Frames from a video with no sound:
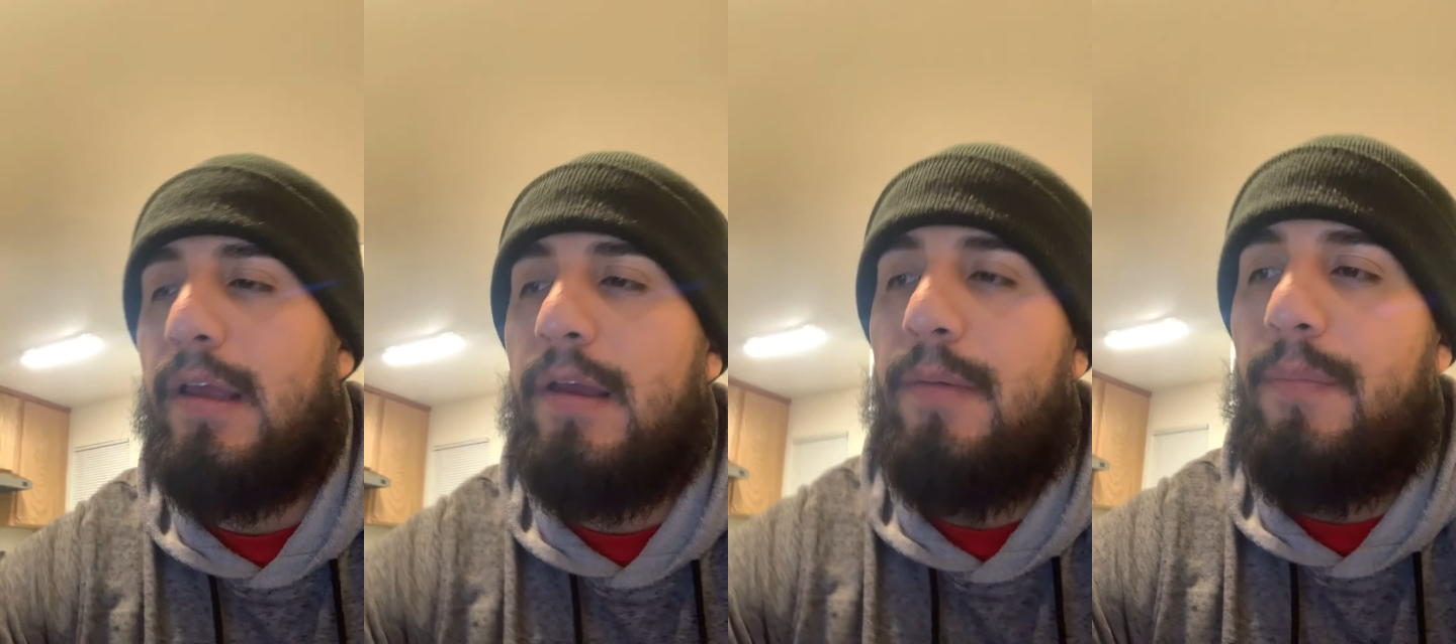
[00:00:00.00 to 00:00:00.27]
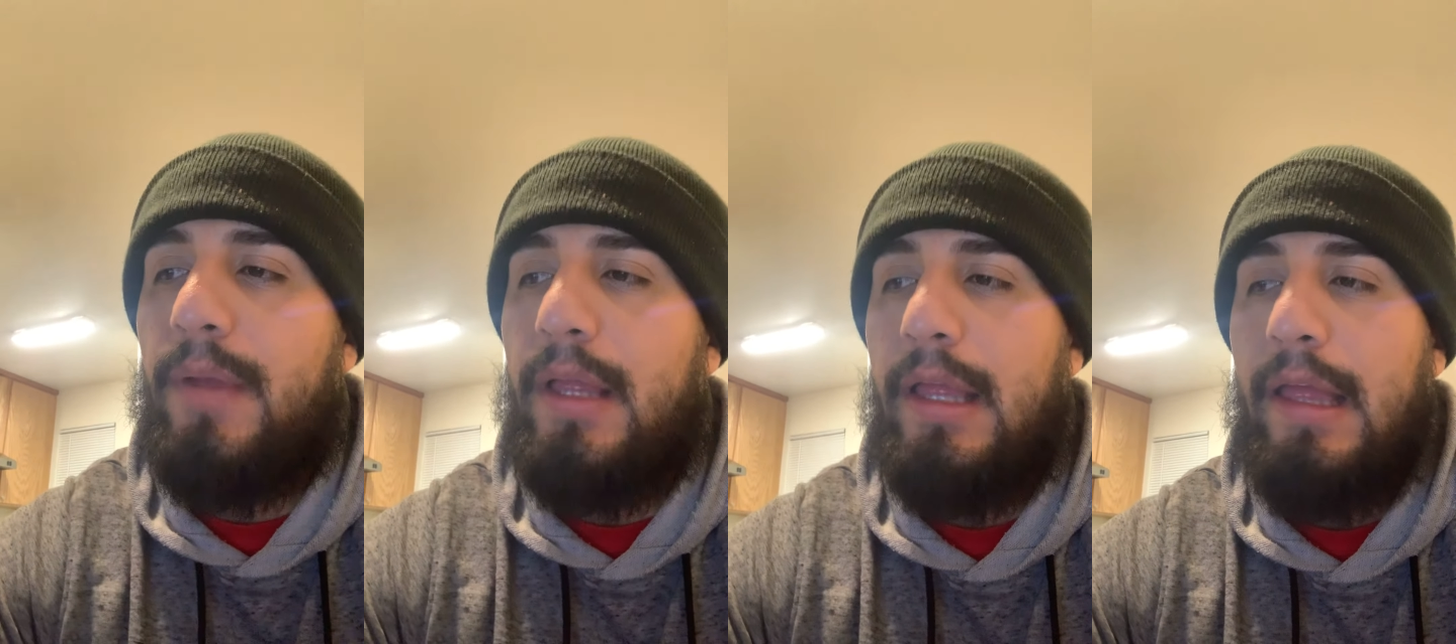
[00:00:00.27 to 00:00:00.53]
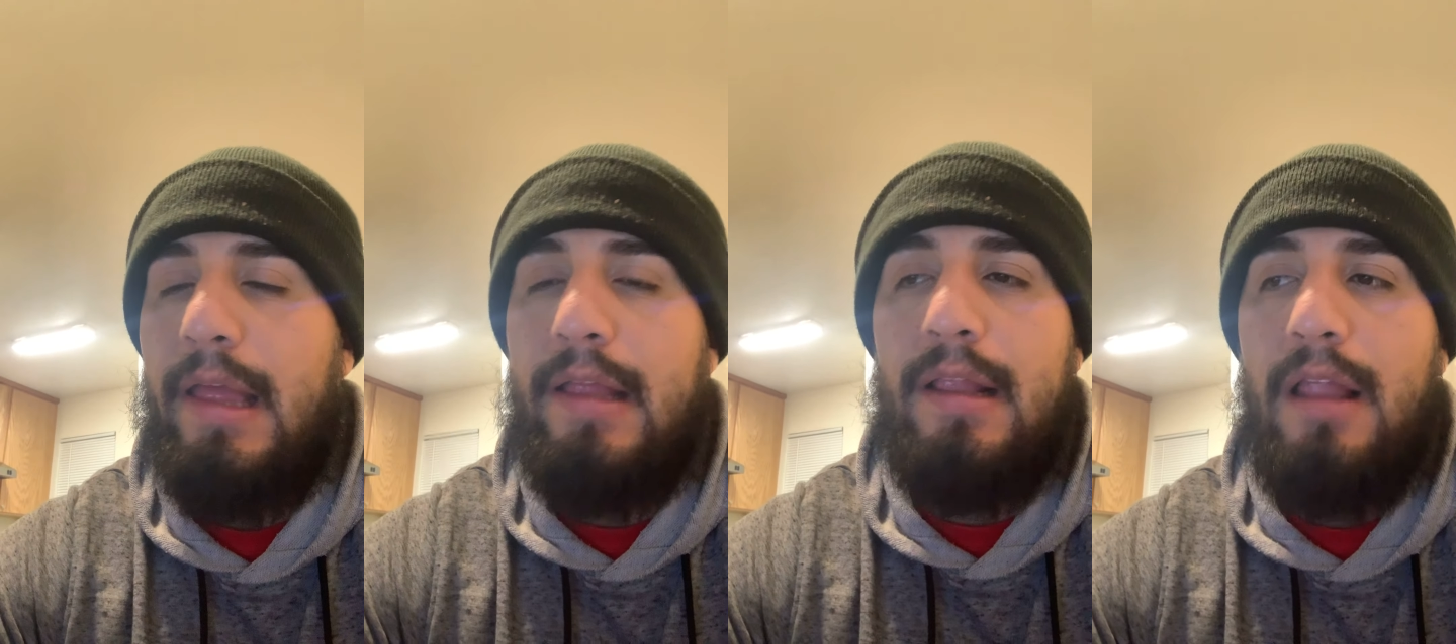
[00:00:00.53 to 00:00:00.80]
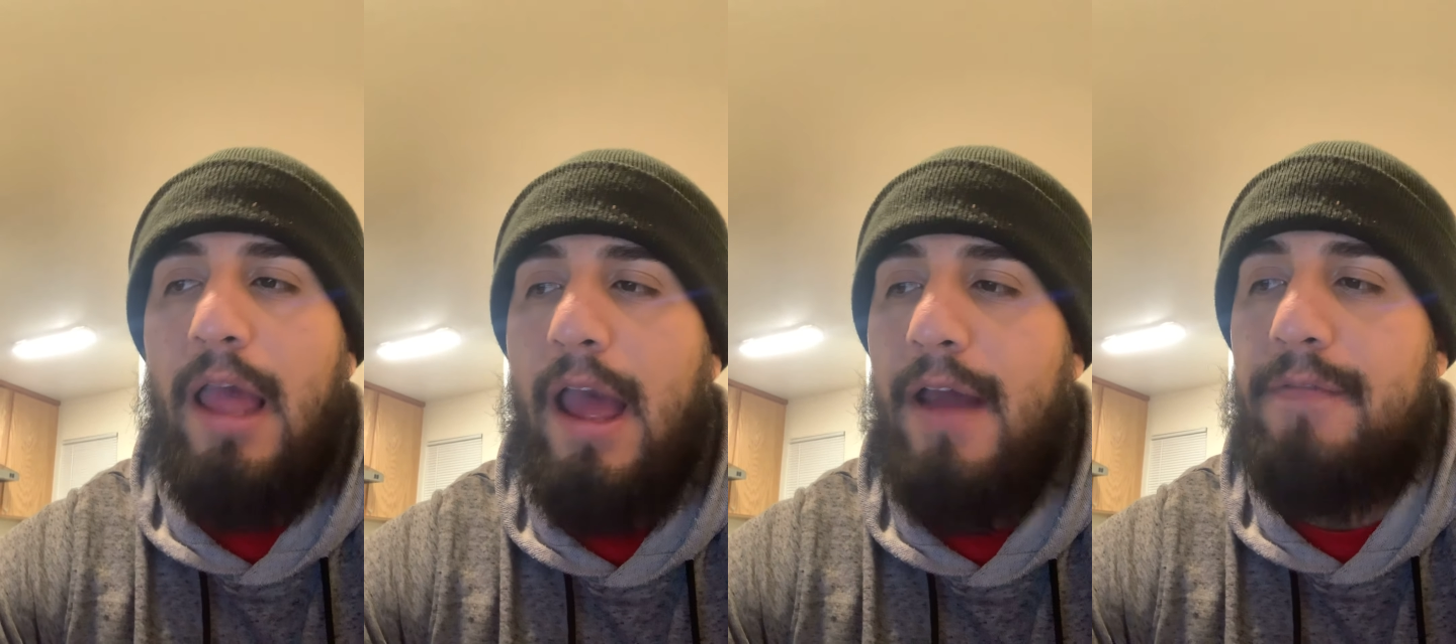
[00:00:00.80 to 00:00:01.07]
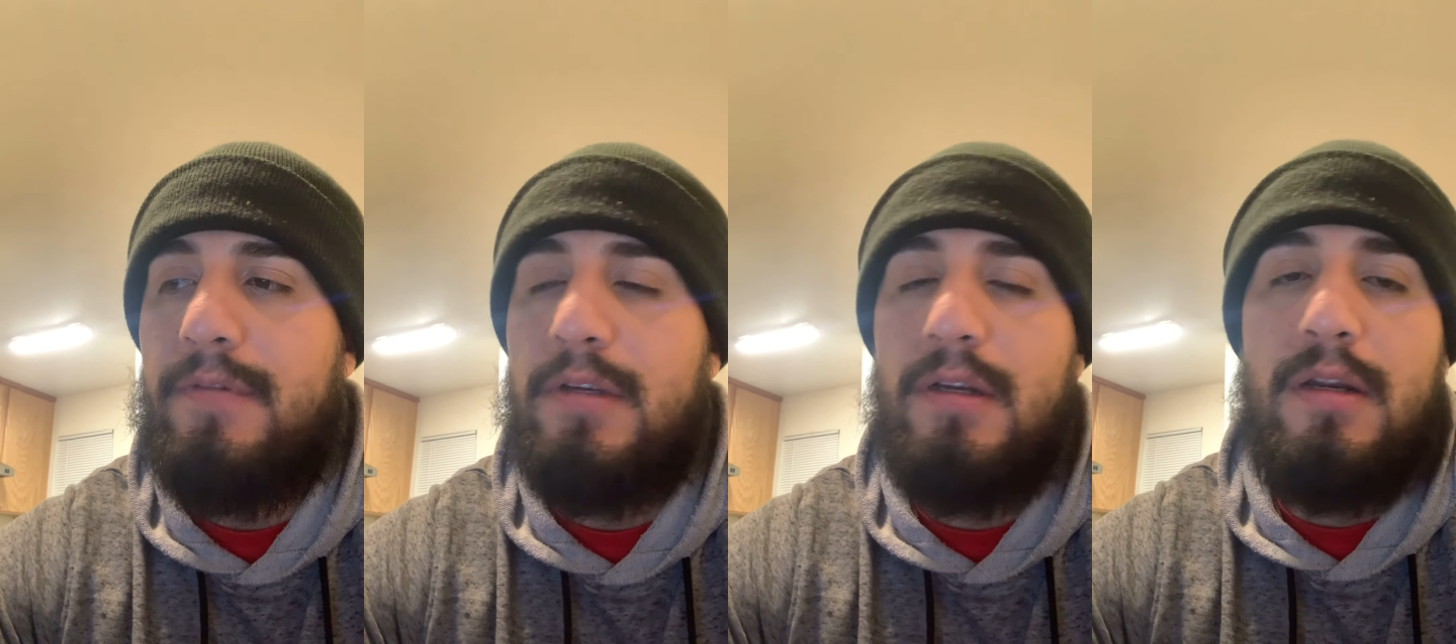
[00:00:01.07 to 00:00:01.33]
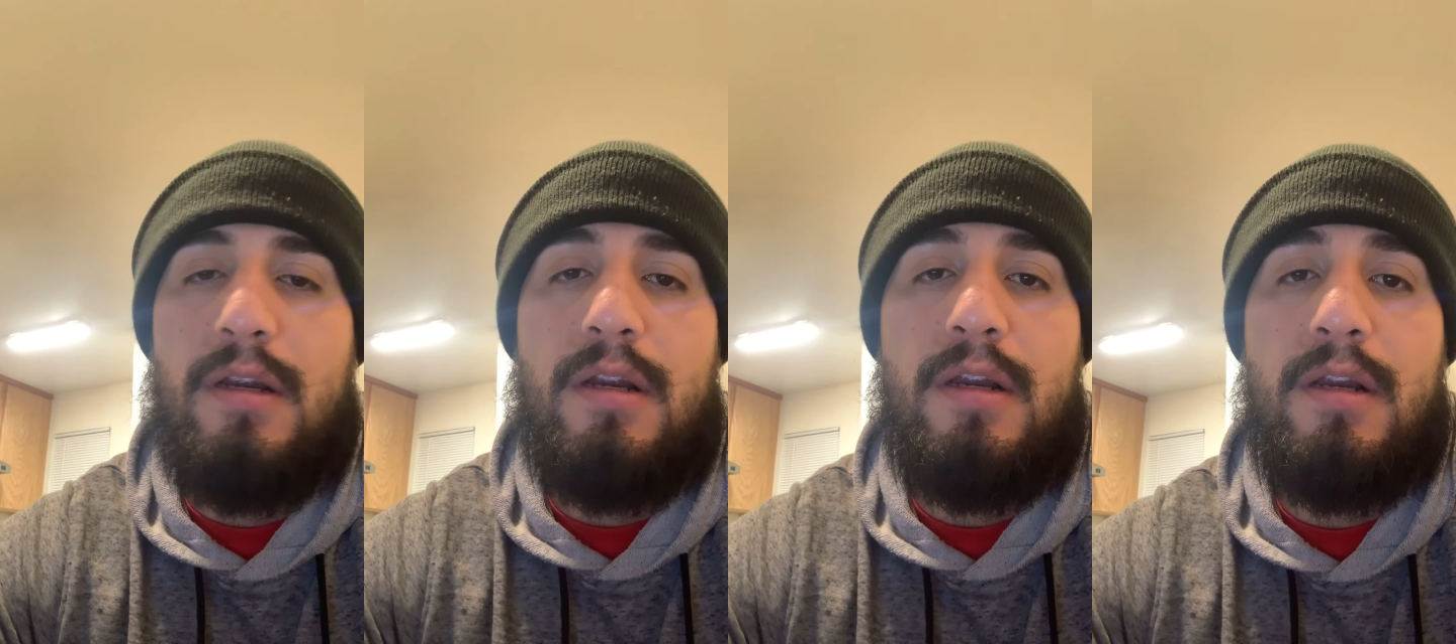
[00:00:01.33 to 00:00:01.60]
But
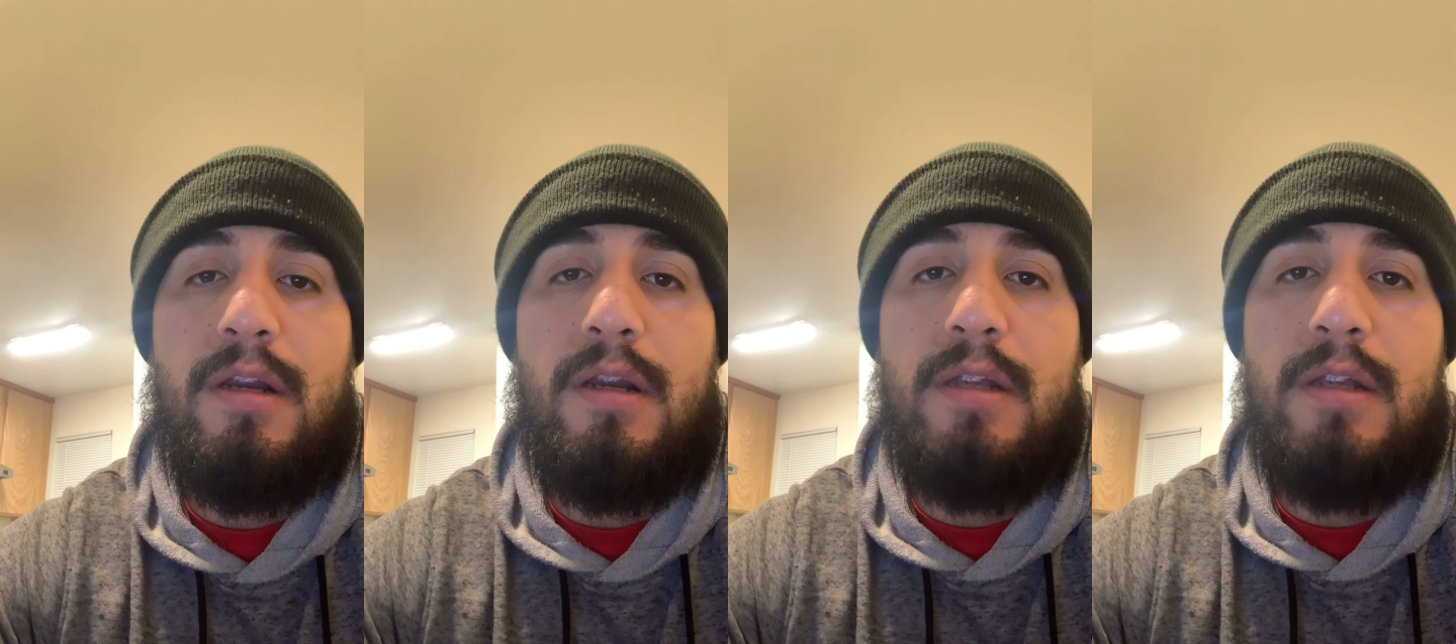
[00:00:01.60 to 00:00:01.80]
after